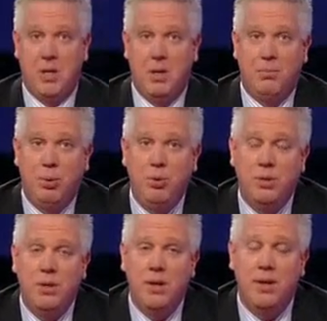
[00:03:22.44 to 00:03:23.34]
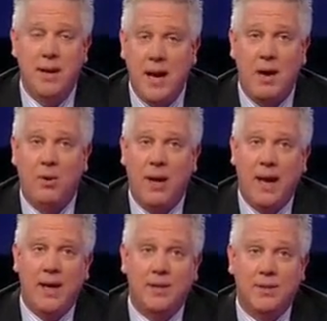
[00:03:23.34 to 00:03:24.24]
Putin now
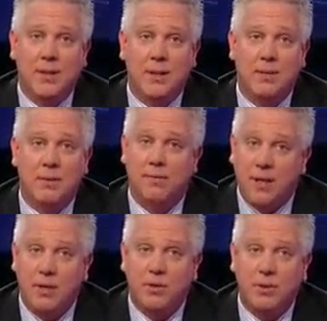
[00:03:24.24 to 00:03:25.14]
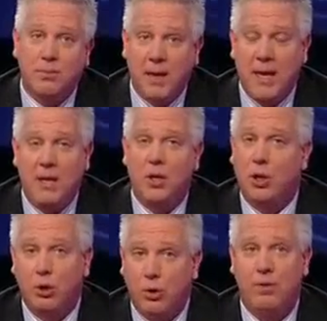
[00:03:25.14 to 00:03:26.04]
has videos made
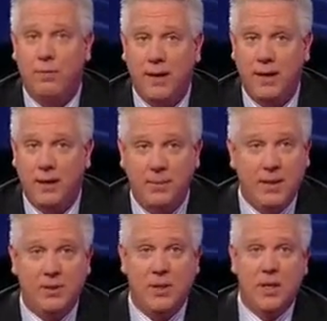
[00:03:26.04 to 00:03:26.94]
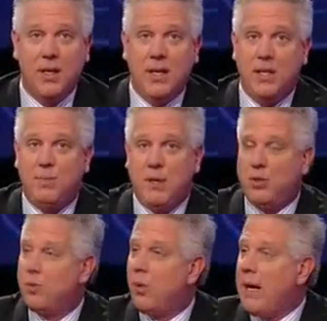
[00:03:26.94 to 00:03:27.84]
glorifying him. He's
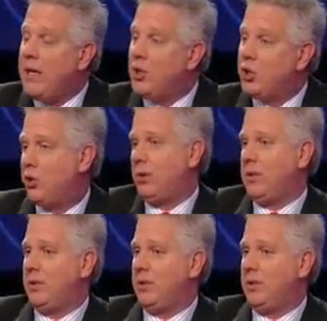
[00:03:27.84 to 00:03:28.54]
pictured riding shirtless